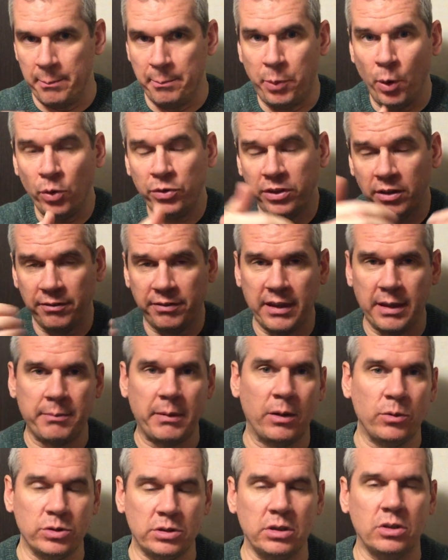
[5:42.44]
both of them,
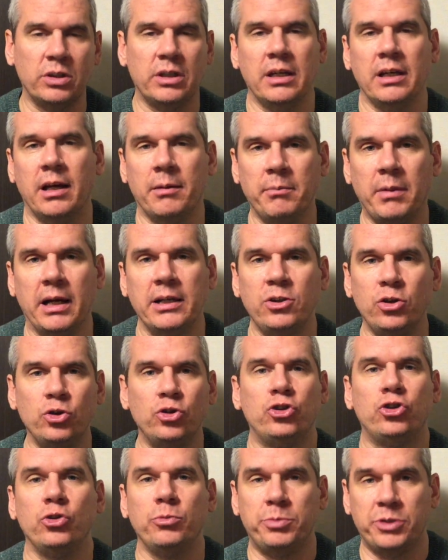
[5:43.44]
I was looking at my
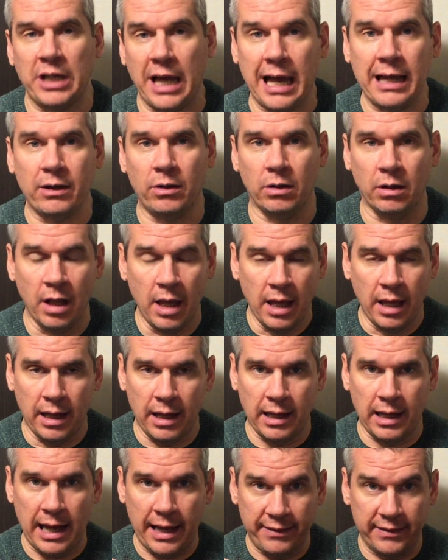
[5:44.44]
YouTube channel
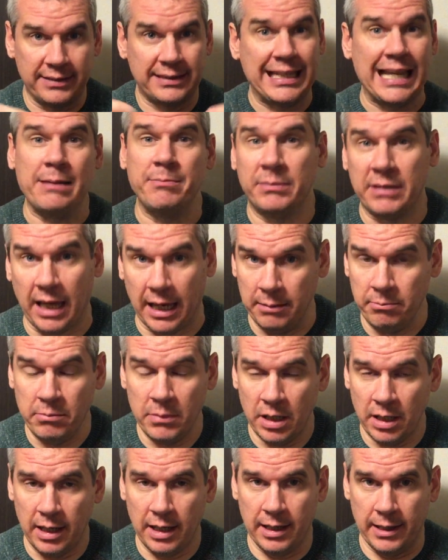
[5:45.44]
at the same time.
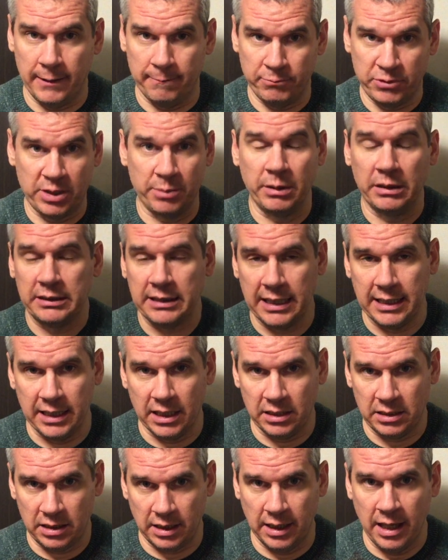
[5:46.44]

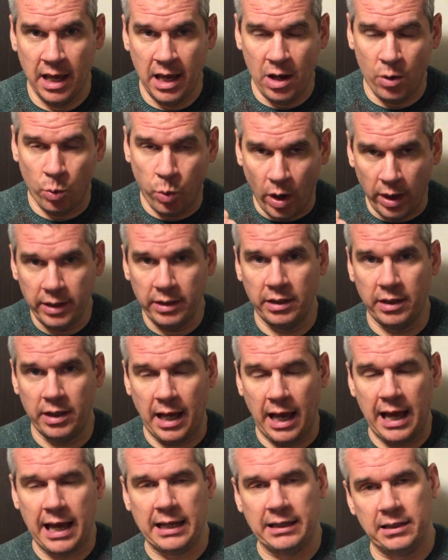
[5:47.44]
Simultaneously, one that
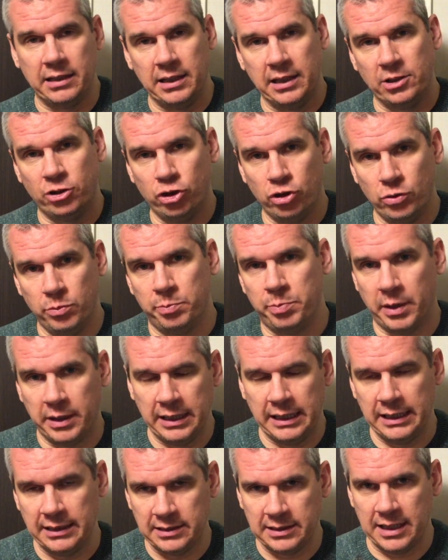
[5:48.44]
had the
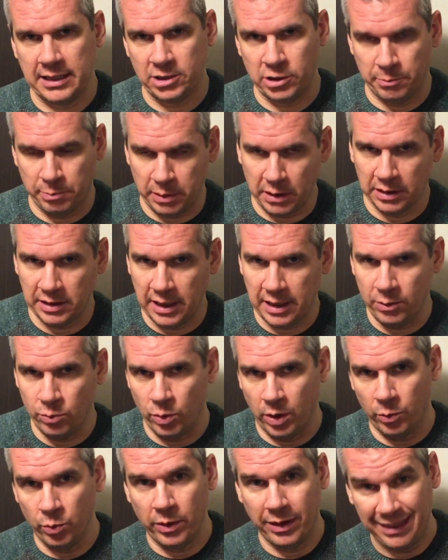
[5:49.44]
TubeBuddy extension plugged in and
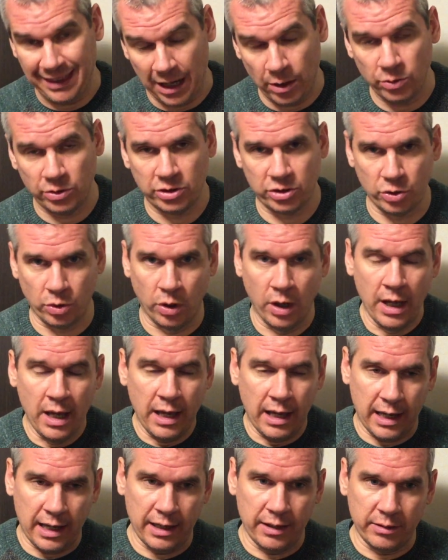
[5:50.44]
one without. So
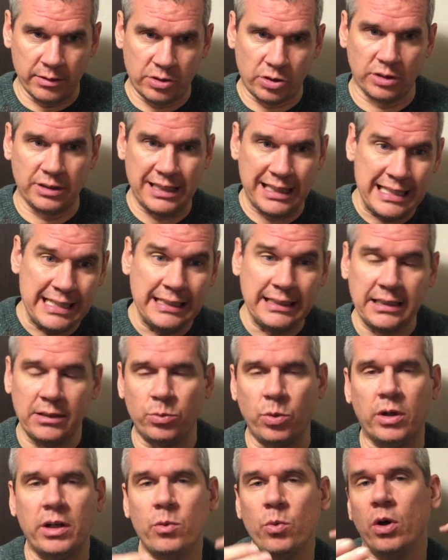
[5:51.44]
it's easy.
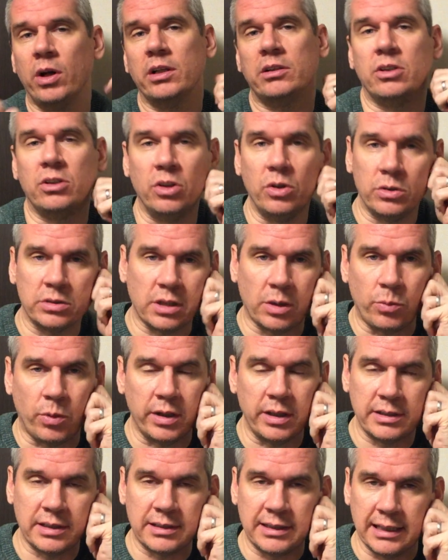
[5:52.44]
What I wanted to do is I
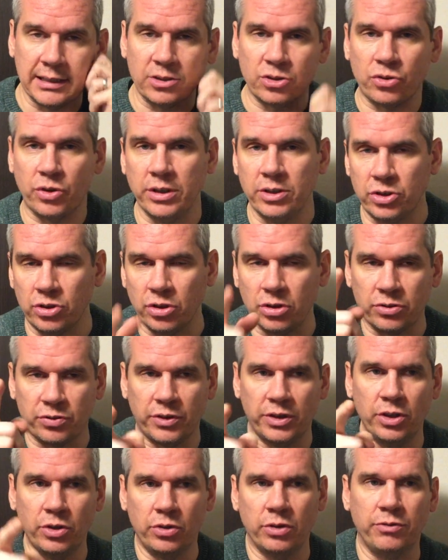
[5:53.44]
wanted to take screenshots
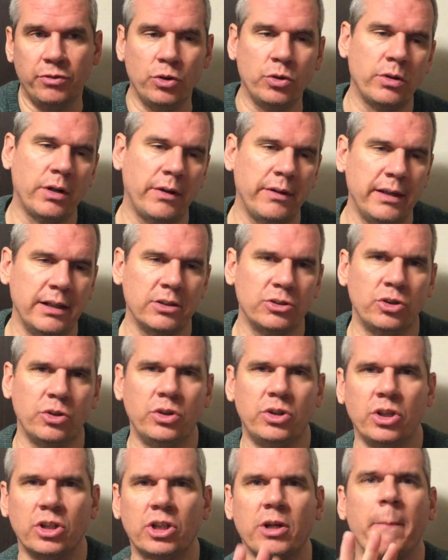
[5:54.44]
for you, the viewer out there, so
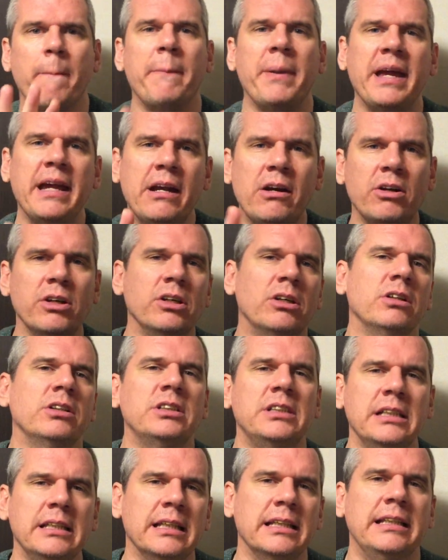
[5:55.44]
you could compare and you could
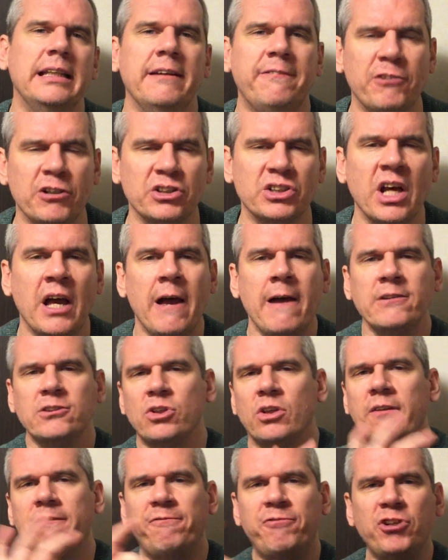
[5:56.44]
see the difference.
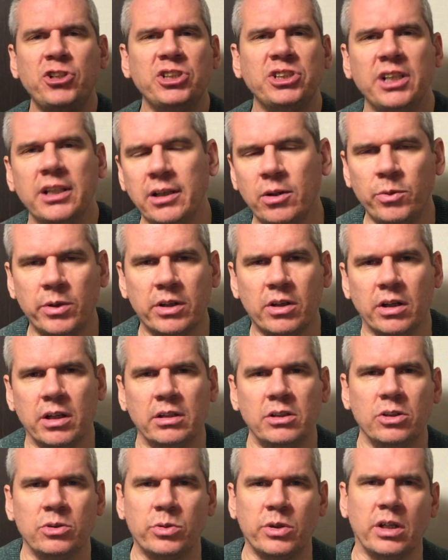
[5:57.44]
So the first thing that we're going
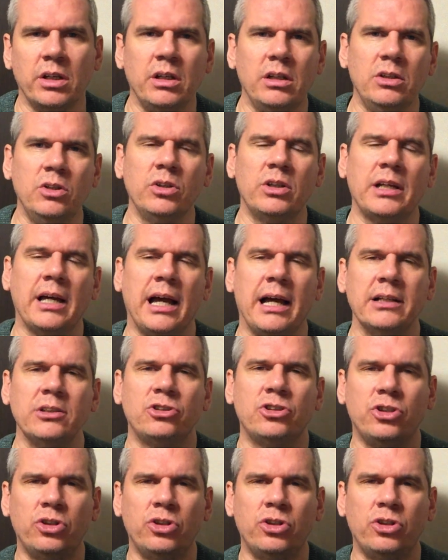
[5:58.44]
to do is we're going to look at